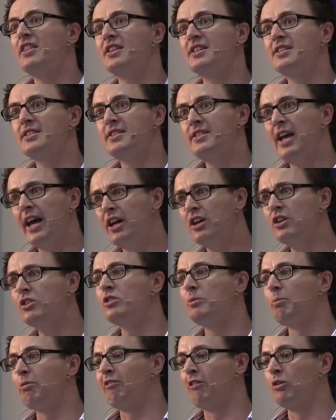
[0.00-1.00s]
The
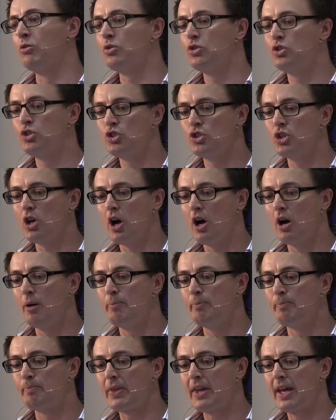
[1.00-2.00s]
second approach
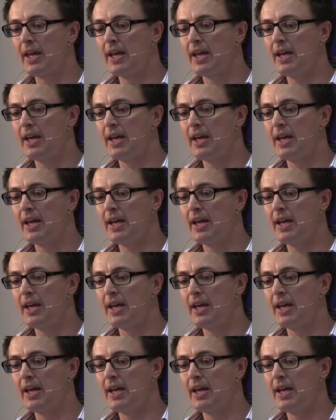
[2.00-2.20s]
um,